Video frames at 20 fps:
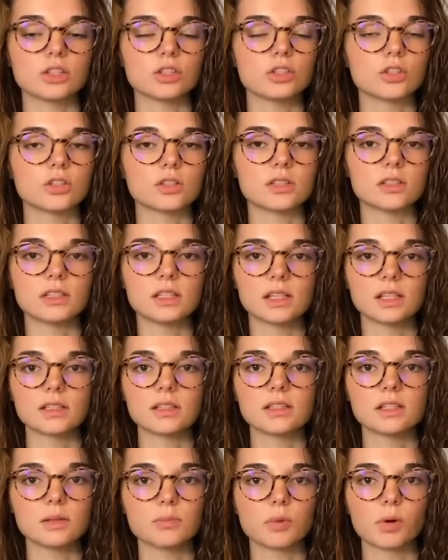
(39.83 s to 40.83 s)
she just digs
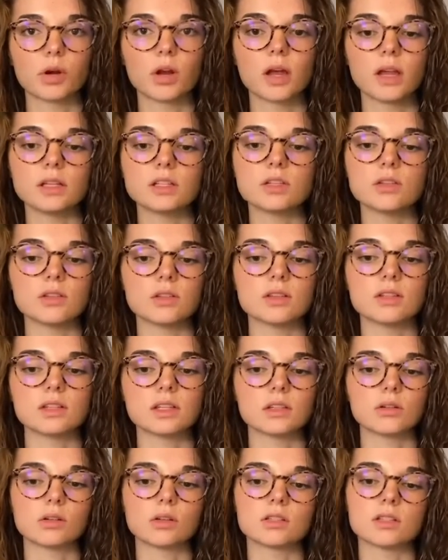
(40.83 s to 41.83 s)
deeper into the
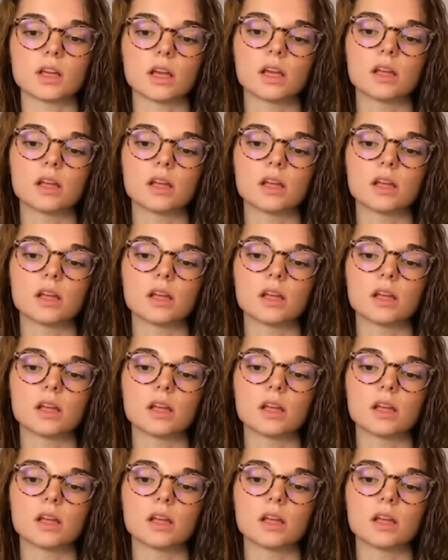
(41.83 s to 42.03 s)
secret